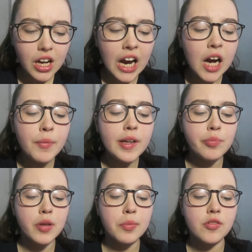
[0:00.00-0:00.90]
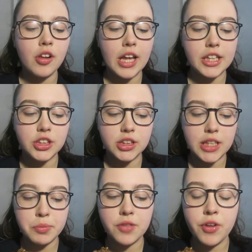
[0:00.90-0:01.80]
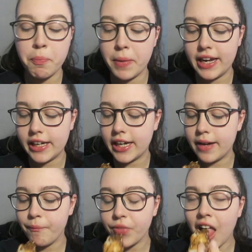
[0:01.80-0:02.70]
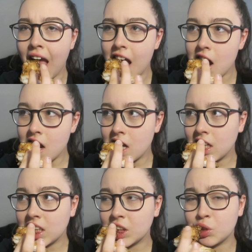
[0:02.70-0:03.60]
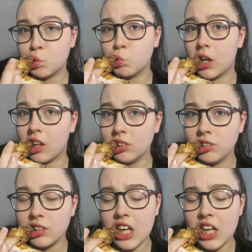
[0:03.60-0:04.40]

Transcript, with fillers: How many proper relationships have you been in? One.